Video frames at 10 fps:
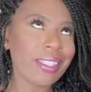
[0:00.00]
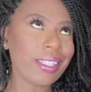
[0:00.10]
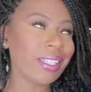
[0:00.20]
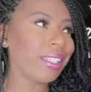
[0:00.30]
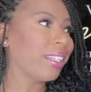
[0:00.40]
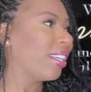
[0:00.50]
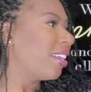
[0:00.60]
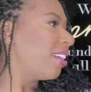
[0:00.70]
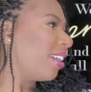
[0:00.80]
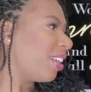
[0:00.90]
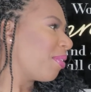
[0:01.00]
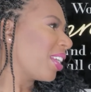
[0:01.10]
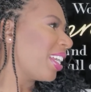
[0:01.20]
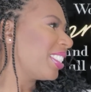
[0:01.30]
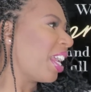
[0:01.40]
oh my
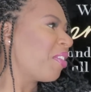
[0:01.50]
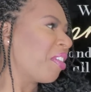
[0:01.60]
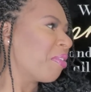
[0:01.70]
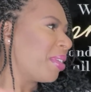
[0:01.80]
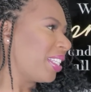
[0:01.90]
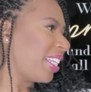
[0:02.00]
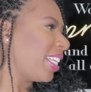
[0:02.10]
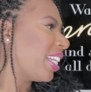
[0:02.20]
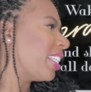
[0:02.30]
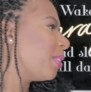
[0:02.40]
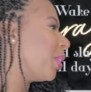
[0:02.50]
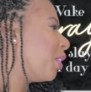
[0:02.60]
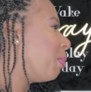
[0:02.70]
gosh. Have you ever been like that, guys, where